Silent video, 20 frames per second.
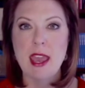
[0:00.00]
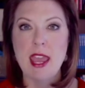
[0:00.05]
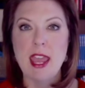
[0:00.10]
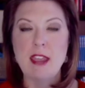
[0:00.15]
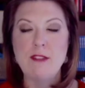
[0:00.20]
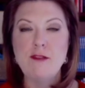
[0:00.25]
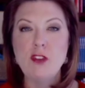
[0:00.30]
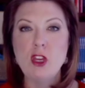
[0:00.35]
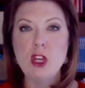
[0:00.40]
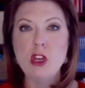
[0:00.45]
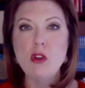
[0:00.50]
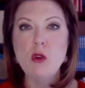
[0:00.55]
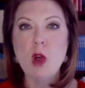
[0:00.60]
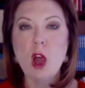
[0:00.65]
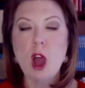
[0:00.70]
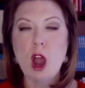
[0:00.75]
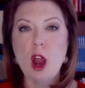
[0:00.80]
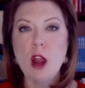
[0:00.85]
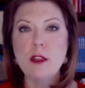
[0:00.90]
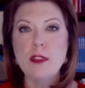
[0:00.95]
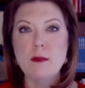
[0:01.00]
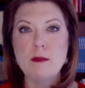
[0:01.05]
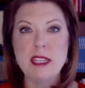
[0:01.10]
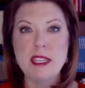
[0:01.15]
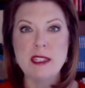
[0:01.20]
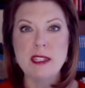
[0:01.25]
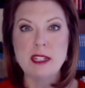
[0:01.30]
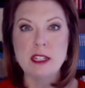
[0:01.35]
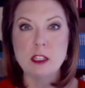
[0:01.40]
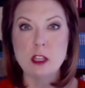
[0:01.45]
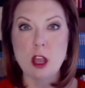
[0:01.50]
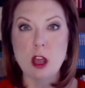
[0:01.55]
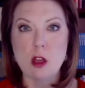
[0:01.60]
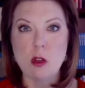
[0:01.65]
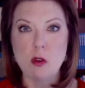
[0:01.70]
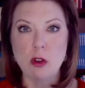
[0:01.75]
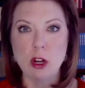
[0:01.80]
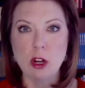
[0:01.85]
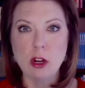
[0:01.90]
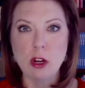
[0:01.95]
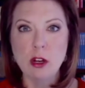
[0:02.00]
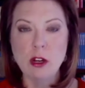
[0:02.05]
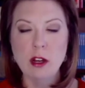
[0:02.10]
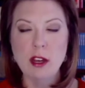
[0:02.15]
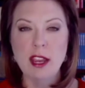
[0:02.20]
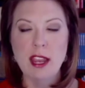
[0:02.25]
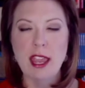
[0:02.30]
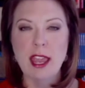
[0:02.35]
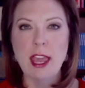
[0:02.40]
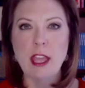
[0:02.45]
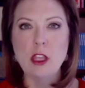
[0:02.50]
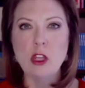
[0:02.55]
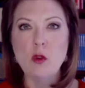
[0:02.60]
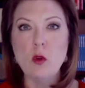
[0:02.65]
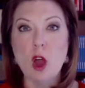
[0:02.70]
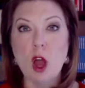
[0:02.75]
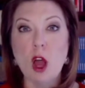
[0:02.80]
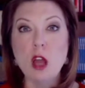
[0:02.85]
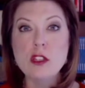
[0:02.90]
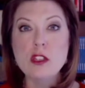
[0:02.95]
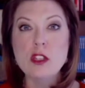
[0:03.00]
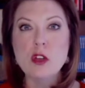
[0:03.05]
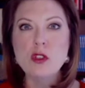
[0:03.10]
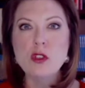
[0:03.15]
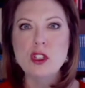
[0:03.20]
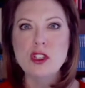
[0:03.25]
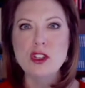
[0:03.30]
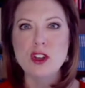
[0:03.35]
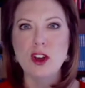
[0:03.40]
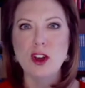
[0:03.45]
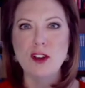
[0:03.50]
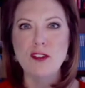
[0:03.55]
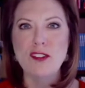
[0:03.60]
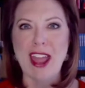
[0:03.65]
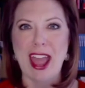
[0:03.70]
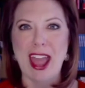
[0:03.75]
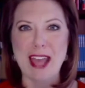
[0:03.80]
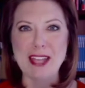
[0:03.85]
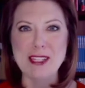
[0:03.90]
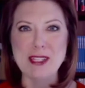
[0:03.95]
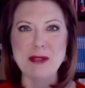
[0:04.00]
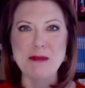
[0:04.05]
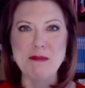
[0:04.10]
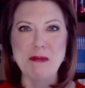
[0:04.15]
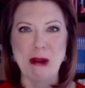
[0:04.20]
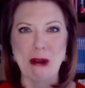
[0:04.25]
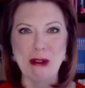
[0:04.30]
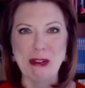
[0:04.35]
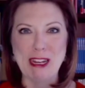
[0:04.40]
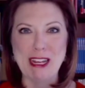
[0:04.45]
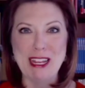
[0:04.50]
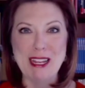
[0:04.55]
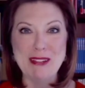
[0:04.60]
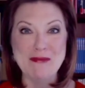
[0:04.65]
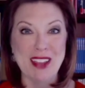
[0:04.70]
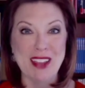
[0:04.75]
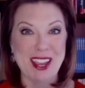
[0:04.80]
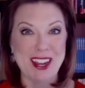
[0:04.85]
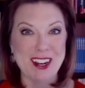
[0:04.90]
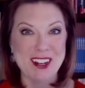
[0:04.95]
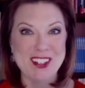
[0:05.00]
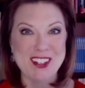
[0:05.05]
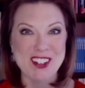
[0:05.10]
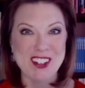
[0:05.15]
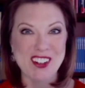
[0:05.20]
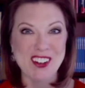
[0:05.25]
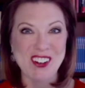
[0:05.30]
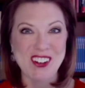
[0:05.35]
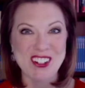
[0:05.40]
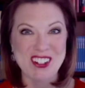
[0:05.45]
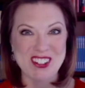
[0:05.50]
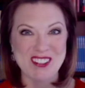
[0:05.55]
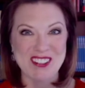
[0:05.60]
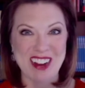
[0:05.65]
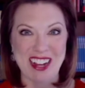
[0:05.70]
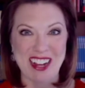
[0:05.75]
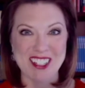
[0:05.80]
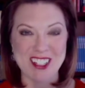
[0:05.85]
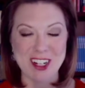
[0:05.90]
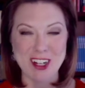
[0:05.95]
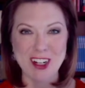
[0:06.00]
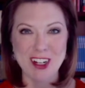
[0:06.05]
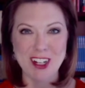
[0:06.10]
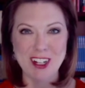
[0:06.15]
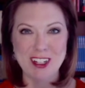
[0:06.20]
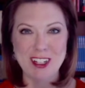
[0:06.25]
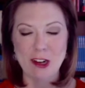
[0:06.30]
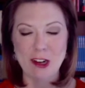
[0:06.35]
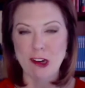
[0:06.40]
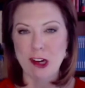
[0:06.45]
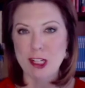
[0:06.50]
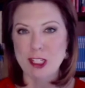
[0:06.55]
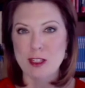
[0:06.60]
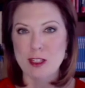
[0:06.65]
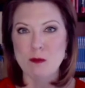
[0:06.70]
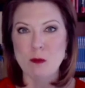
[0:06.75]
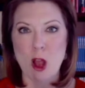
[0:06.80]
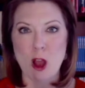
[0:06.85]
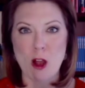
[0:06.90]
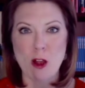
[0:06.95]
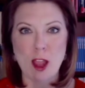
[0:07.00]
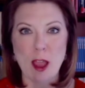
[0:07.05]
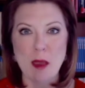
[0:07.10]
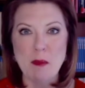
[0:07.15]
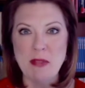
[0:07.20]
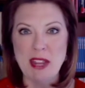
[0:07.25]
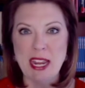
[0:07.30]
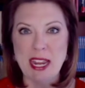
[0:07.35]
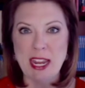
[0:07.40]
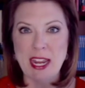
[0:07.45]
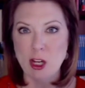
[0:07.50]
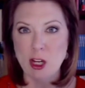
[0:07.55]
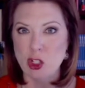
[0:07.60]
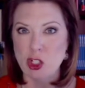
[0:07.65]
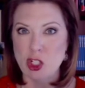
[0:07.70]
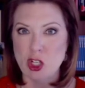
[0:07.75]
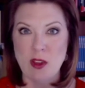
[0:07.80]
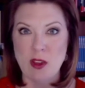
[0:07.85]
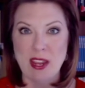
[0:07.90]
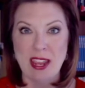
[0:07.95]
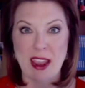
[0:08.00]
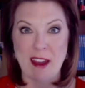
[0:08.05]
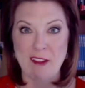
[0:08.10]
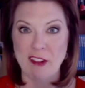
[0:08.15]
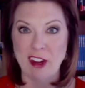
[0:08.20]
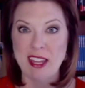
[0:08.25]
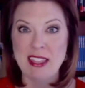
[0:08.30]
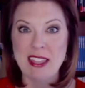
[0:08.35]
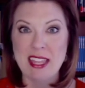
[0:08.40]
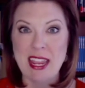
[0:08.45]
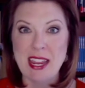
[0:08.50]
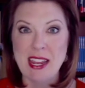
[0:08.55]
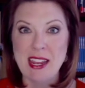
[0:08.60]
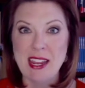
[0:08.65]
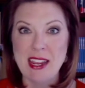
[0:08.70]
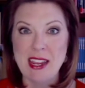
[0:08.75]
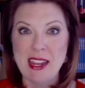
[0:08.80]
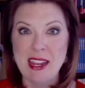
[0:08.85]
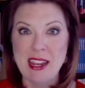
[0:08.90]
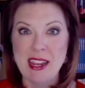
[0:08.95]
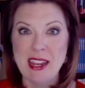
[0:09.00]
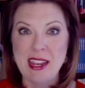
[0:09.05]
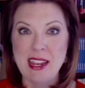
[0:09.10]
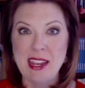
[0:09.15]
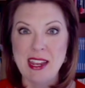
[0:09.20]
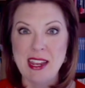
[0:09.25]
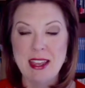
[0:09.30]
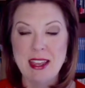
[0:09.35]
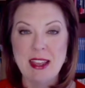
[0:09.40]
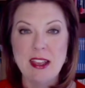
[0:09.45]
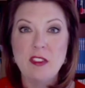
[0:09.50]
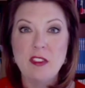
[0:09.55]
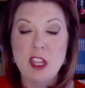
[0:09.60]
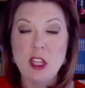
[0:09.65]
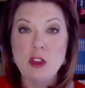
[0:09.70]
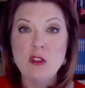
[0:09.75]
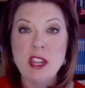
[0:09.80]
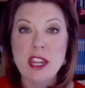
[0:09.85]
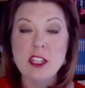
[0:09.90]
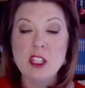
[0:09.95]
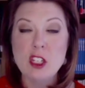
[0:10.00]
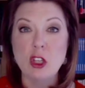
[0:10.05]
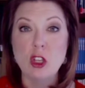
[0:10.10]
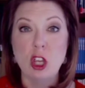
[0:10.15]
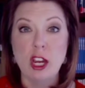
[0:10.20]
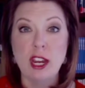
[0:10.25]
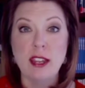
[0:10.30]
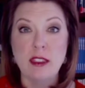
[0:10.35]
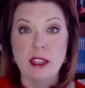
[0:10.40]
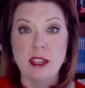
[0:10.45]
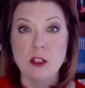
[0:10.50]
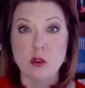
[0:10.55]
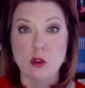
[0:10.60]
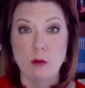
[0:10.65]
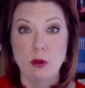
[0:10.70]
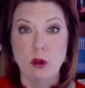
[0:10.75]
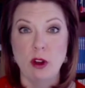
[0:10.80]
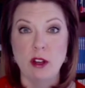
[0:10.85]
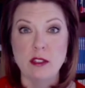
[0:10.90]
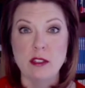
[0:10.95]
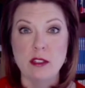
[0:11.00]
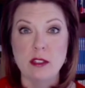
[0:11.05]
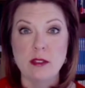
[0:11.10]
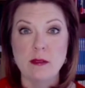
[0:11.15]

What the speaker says: If you are the business owner and you also serve as the marketing manager or director, you're a small company, you're doing everything, then you need to look at these reports.